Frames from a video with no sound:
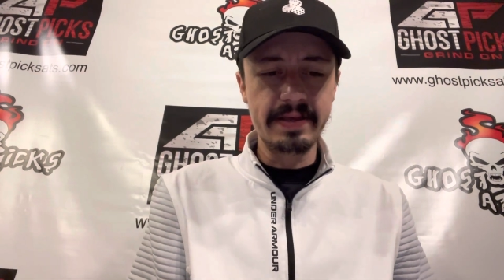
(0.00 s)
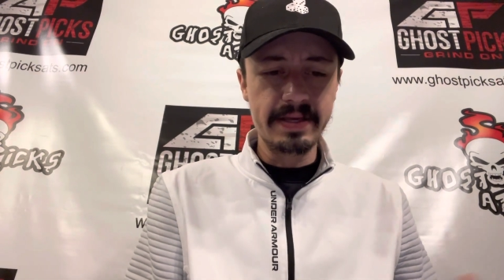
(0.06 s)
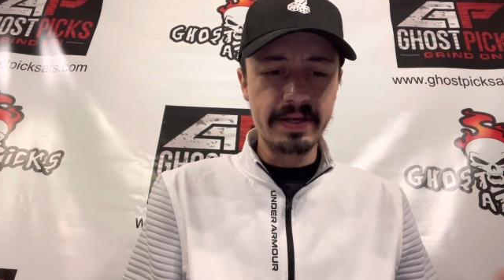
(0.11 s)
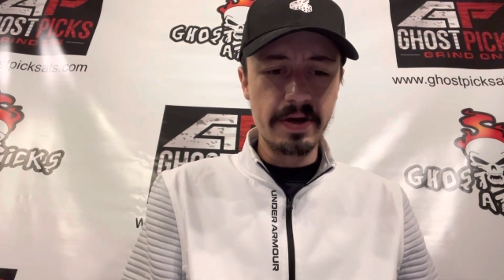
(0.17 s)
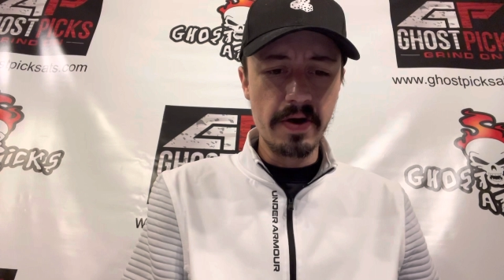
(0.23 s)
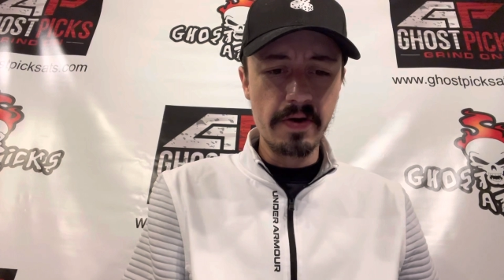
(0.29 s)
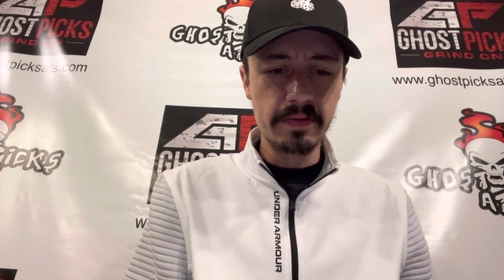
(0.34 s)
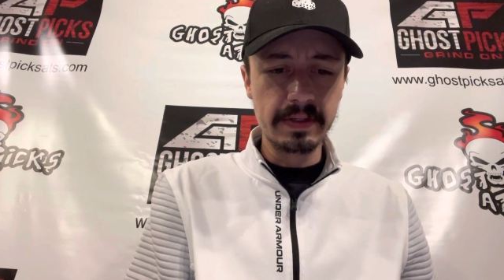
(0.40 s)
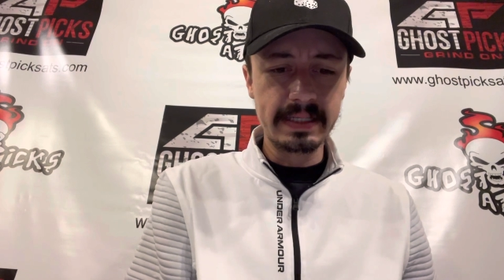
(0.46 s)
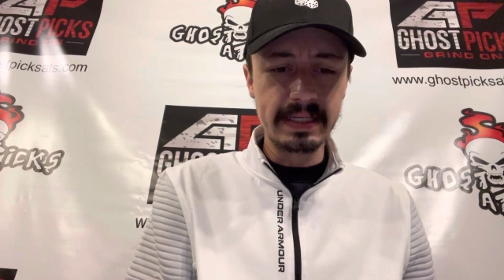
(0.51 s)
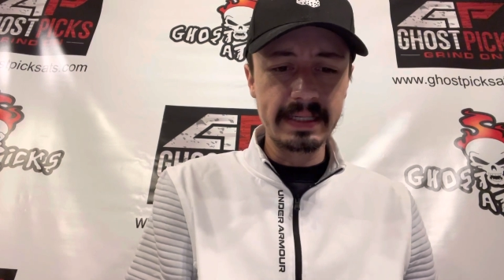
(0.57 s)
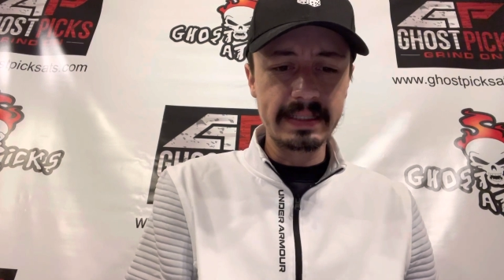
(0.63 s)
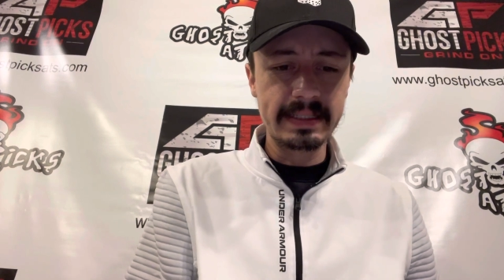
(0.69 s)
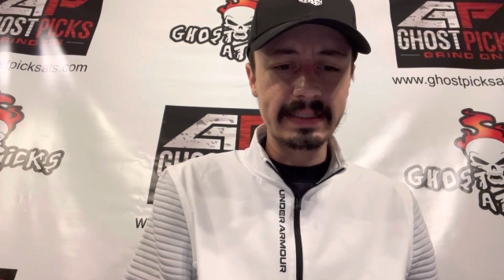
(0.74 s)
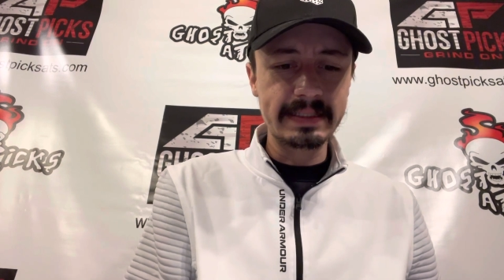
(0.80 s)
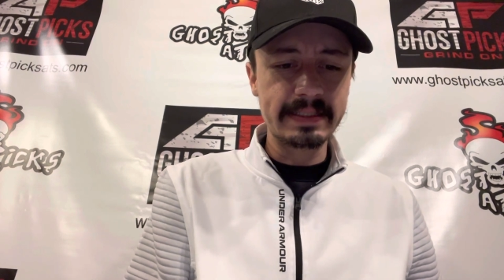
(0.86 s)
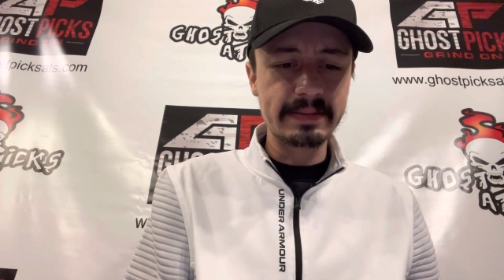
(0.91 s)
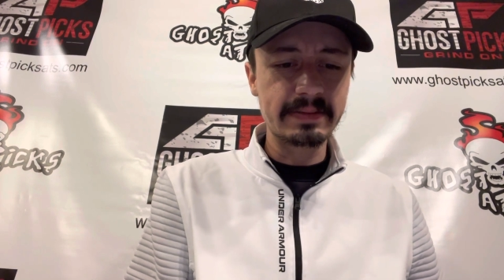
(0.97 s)
You know, it, it,
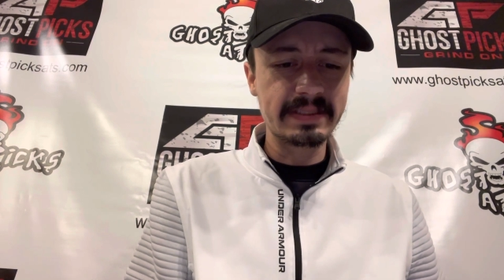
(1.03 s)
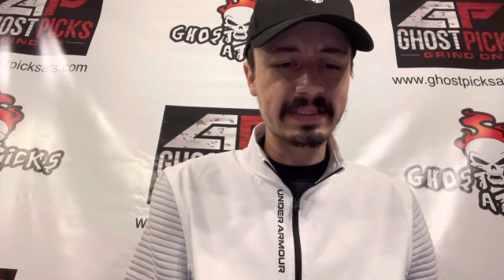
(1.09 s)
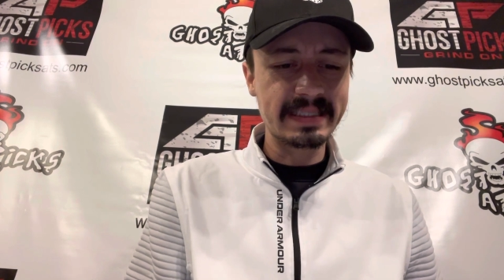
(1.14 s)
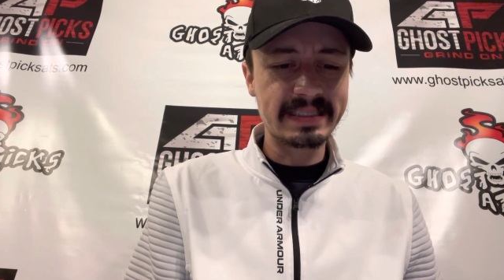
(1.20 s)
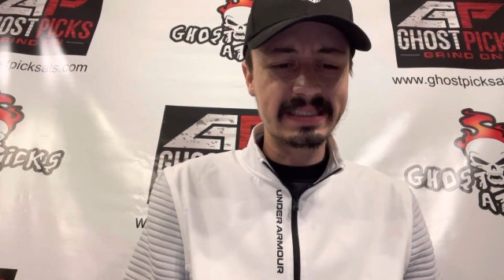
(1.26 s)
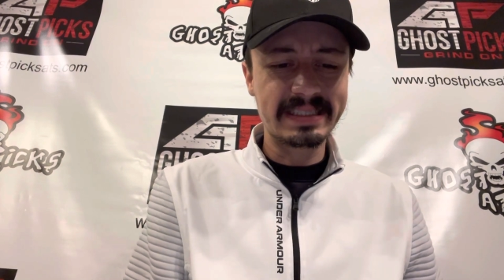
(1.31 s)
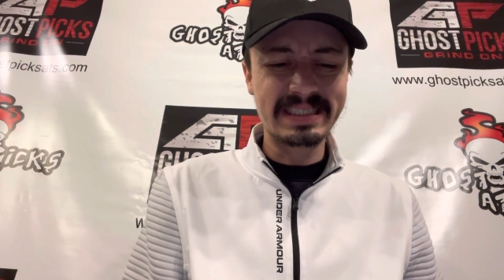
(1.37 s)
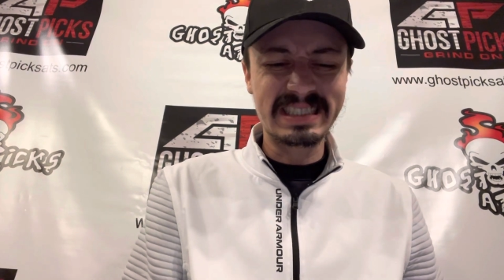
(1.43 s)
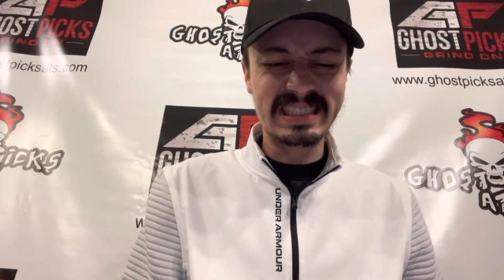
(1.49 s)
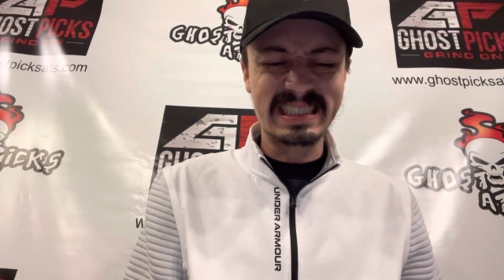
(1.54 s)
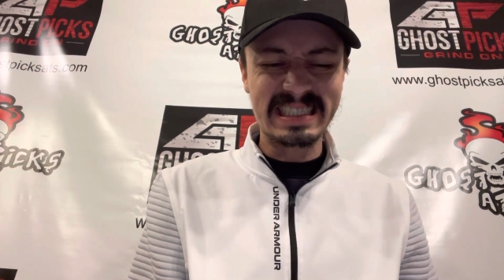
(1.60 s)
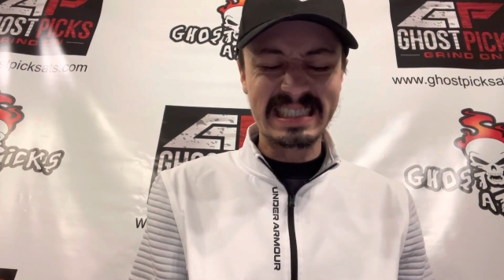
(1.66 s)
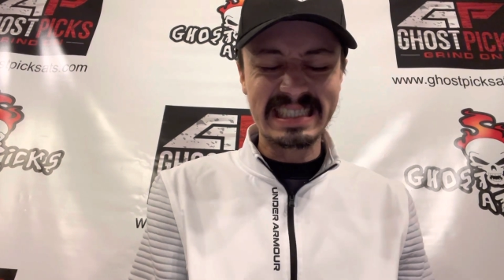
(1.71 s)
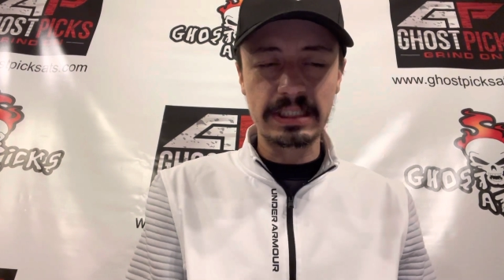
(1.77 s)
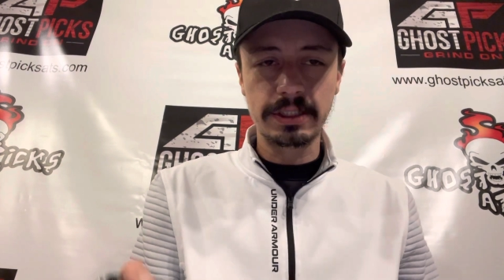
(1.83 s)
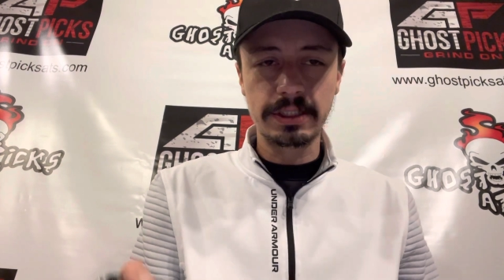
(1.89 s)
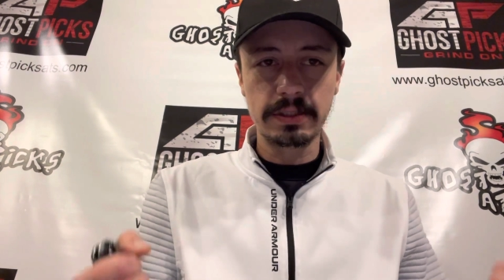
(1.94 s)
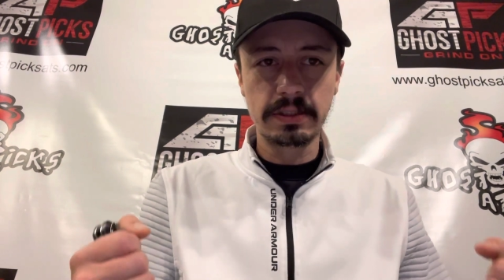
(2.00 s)
it was like,
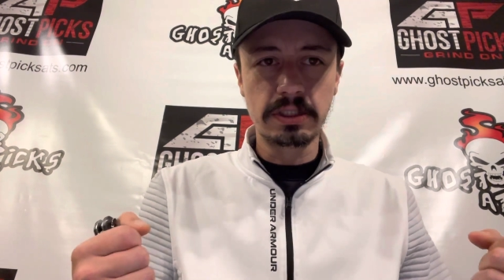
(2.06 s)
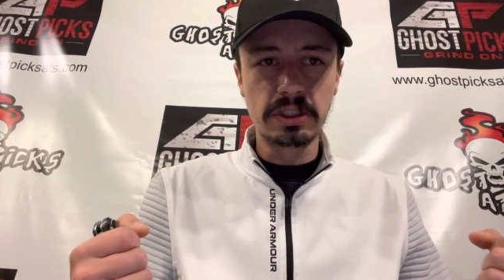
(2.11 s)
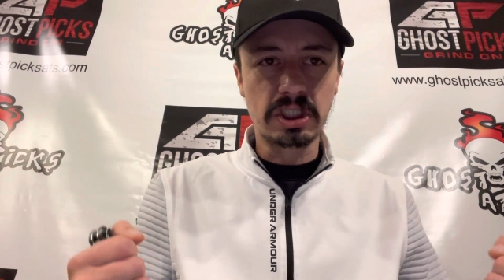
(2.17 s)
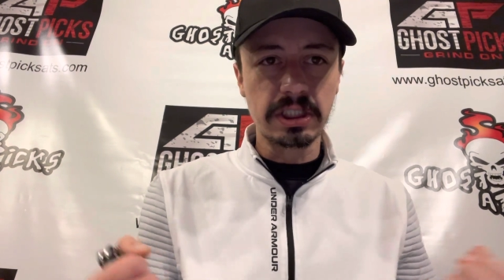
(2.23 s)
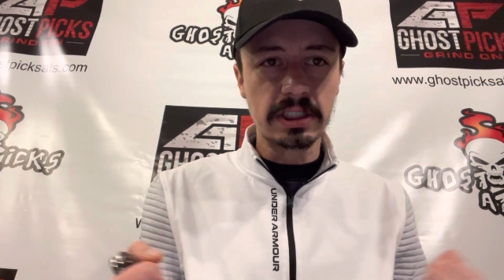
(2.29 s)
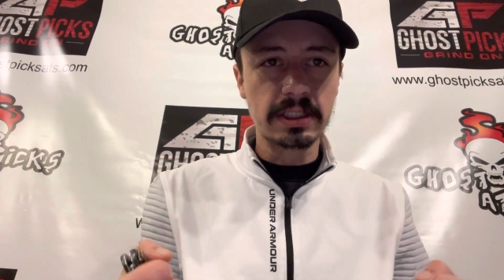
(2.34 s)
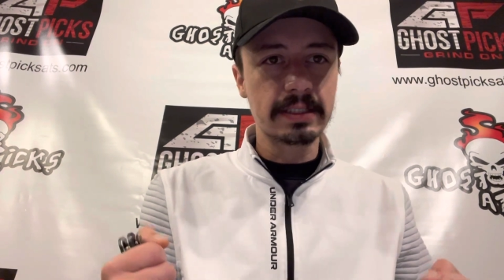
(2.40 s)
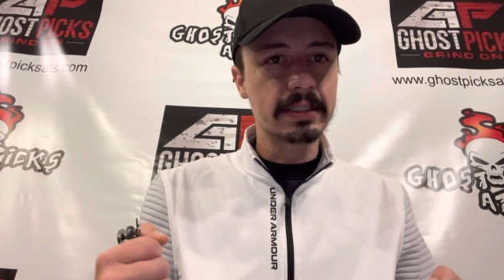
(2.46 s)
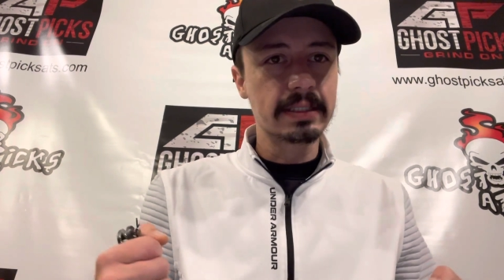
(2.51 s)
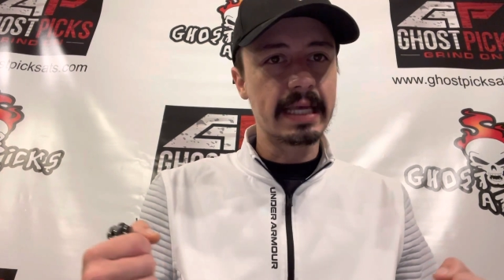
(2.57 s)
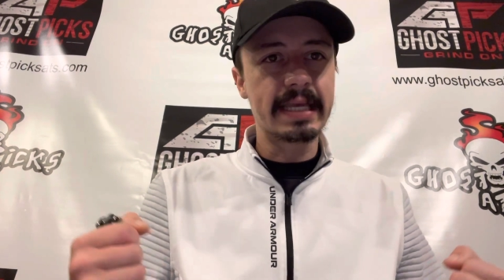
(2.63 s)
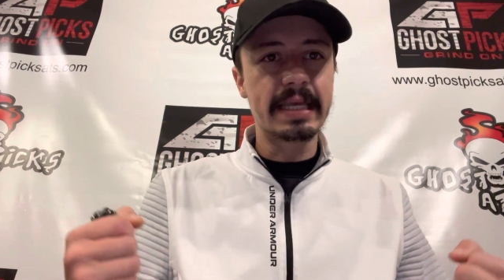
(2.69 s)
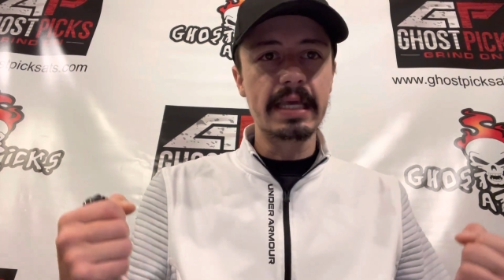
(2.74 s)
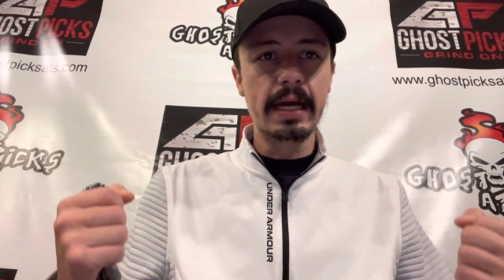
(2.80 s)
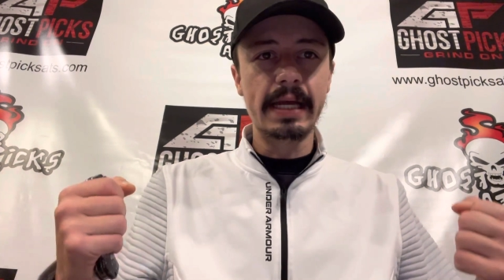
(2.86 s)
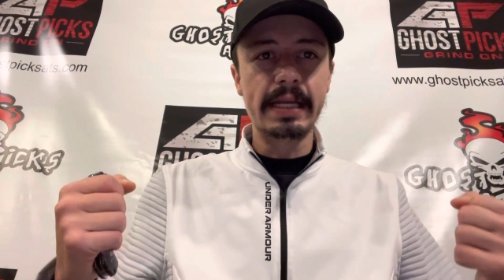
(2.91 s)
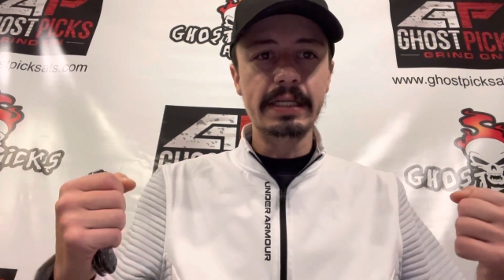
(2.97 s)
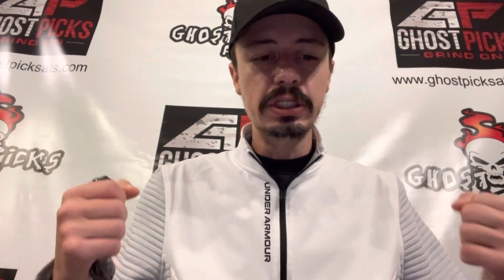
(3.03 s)
gosh darn, like
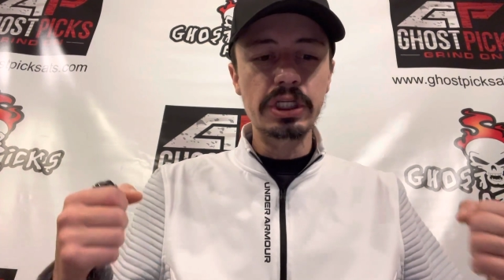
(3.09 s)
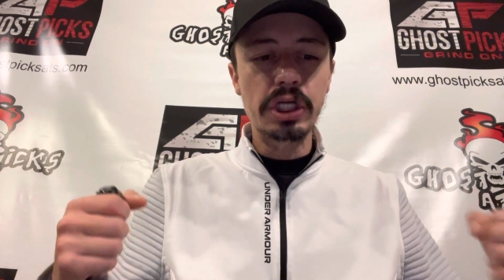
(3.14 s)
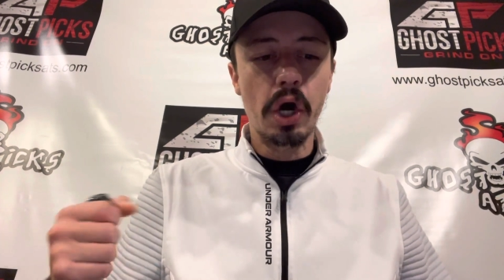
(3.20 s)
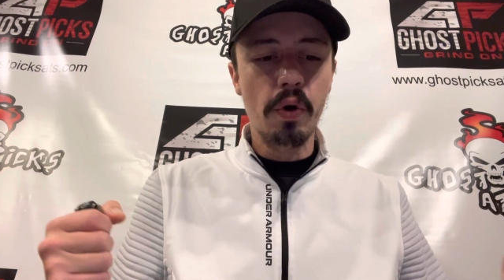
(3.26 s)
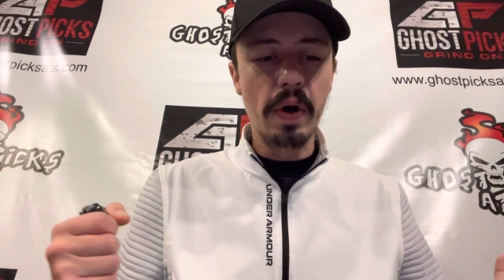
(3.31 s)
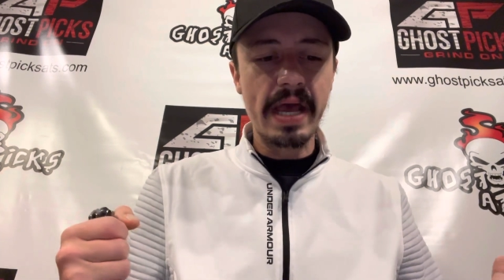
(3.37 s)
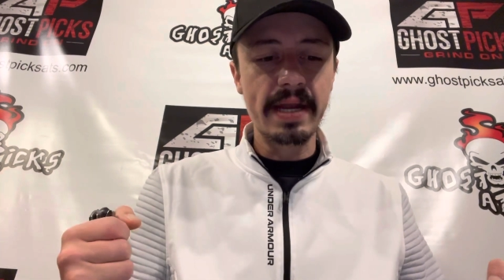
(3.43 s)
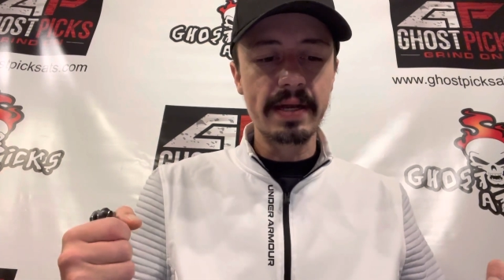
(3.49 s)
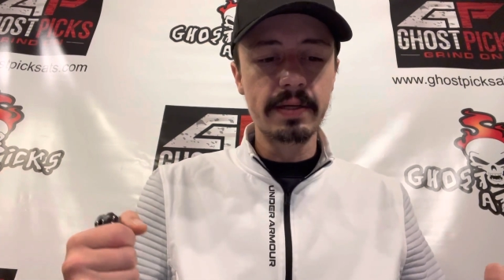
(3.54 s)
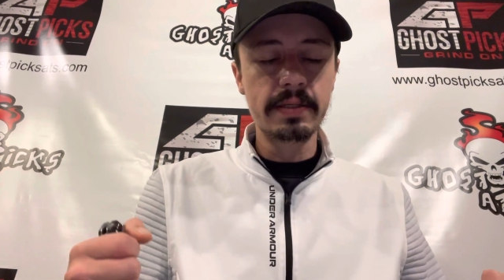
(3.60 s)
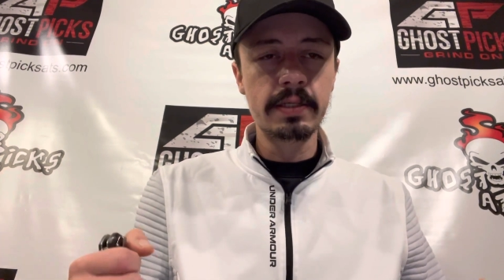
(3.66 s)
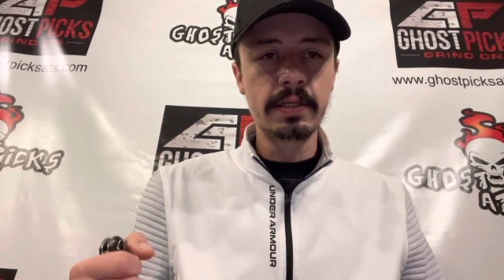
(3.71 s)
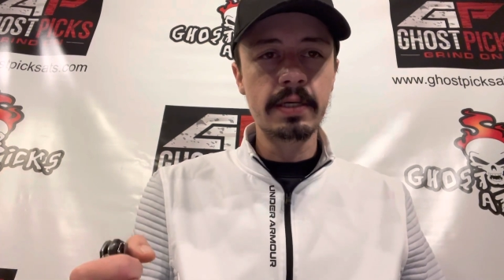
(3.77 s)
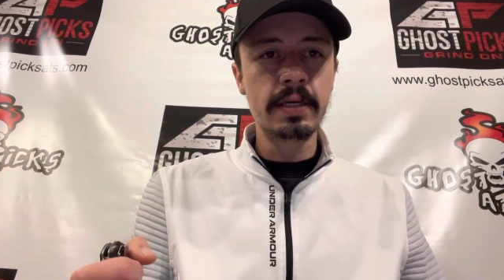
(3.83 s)
yeah, I knew it.